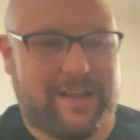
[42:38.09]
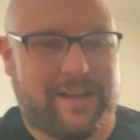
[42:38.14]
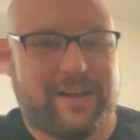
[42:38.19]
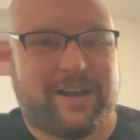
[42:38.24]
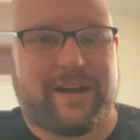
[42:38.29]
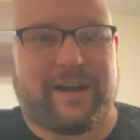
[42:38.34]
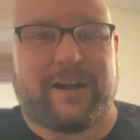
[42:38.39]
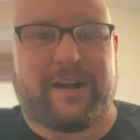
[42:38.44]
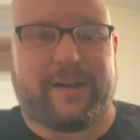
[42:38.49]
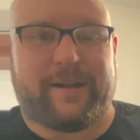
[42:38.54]

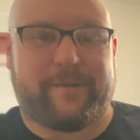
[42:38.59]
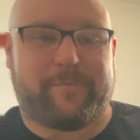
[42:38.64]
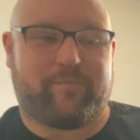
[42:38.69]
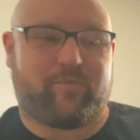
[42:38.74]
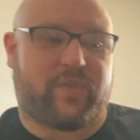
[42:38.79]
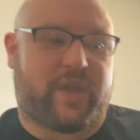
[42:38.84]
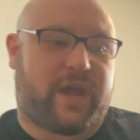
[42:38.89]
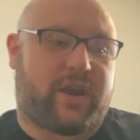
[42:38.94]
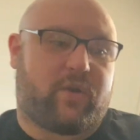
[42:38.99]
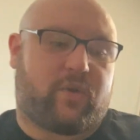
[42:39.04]

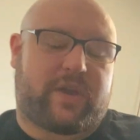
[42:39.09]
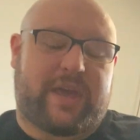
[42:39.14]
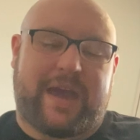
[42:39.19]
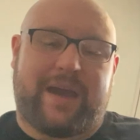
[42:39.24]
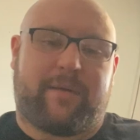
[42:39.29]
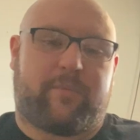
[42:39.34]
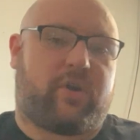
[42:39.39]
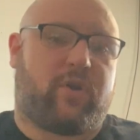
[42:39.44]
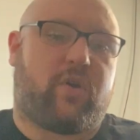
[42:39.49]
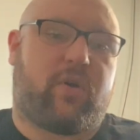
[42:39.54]
I know
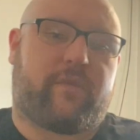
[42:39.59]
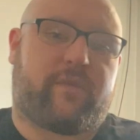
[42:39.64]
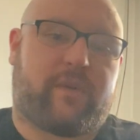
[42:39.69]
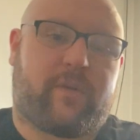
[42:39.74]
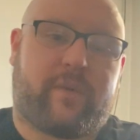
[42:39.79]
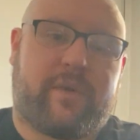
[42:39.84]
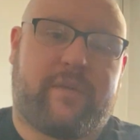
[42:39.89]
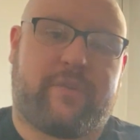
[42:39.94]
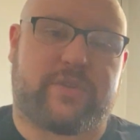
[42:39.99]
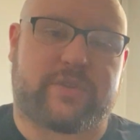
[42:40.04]
Cameron over at
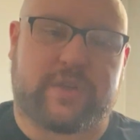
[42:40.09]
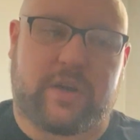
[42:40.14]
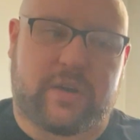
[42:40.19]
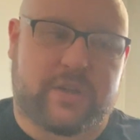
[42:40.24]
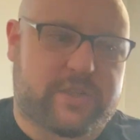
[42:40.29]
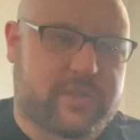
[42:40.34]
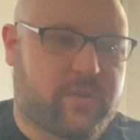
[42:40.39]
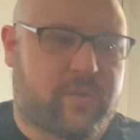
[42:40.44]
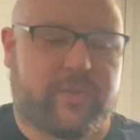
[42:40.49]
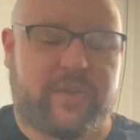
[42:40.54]
Reaver's
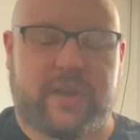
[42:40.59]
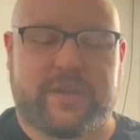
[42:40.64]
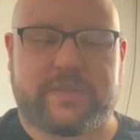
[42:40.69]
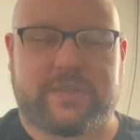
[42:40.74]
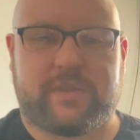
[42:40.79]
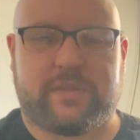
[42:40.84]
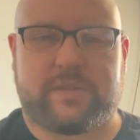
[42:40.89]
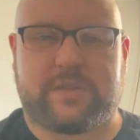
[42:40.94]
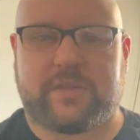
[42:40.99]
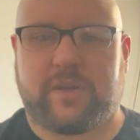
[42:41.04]
Arsenal does
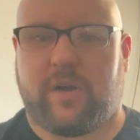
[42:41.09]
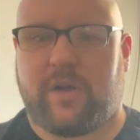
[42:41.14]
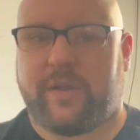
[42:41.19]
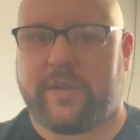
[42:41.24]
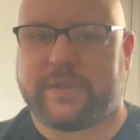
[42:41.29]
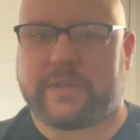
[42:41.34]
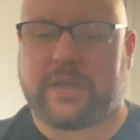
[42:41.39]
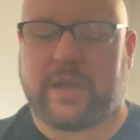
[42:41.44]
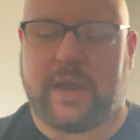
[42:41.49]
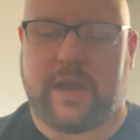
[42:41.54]

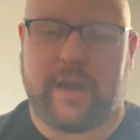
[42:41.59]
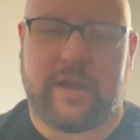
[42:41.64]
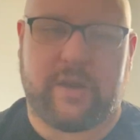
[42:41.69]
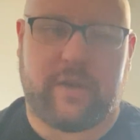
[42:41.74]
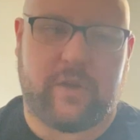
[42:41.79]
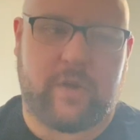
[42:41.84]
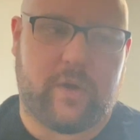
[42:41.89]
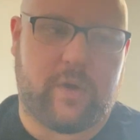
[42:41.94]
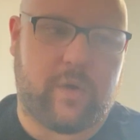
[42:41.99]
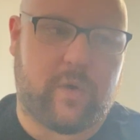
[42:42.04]
installs. I
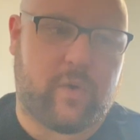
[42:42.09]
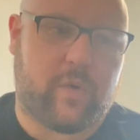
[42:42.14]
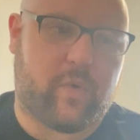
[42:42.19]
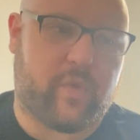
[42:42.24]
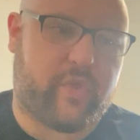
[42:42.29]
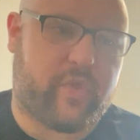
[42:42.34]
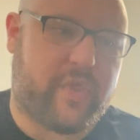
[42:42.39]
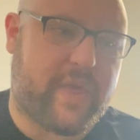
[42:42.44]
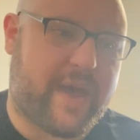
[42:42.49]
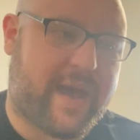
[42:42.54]
know
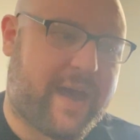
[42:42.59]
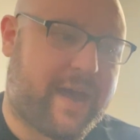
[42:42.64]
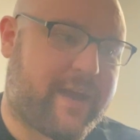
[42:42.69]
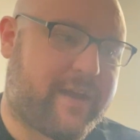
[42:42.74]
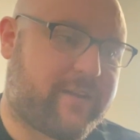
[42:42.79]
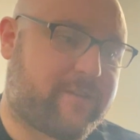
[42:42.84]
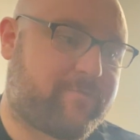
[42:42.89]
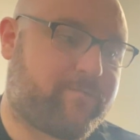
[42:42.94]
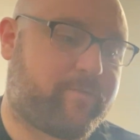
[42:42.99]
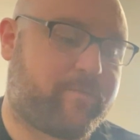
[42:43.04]

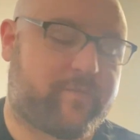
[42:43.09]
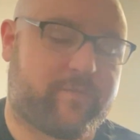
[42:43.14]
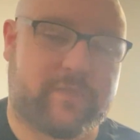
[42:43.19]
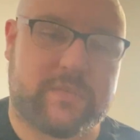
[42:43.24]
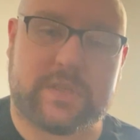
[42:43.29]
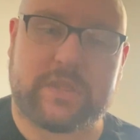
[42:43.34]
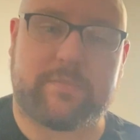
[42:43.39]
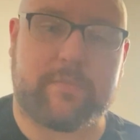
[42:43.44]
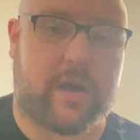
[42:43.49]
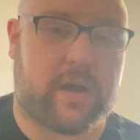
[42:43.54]
that
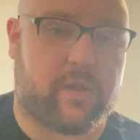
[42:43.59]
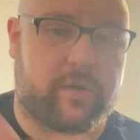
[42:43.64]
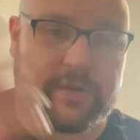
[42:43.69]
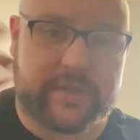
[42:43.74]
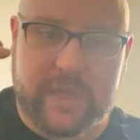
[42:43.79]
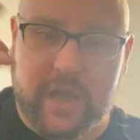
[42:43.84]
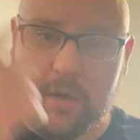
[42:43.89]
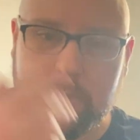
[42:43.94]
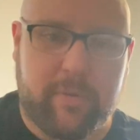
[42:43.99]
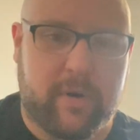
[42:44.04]
Smuggler's
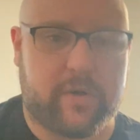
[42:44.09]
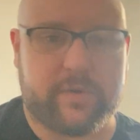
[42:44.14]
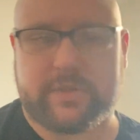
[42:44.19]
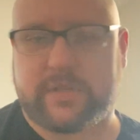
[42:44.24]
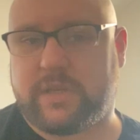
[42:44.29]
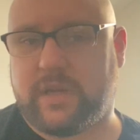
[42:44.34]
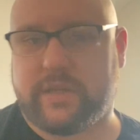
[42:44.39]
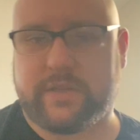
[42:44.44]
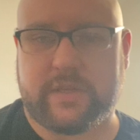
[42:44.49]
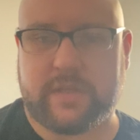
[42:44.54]
Outpost
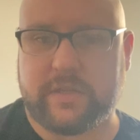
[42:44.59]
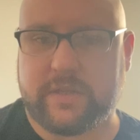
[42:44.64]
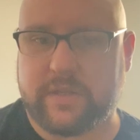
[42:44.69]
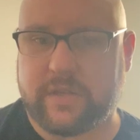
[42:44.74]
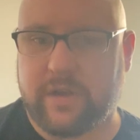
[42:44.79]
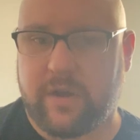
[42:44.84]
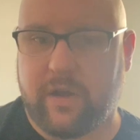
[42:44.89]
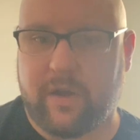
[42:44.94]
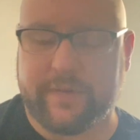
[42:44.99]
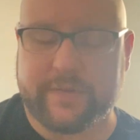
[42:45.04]
does
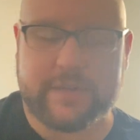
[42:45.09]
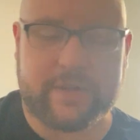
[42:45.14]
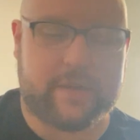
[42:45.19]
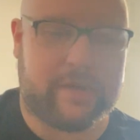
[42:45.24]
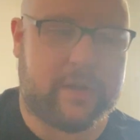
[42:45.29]
installs.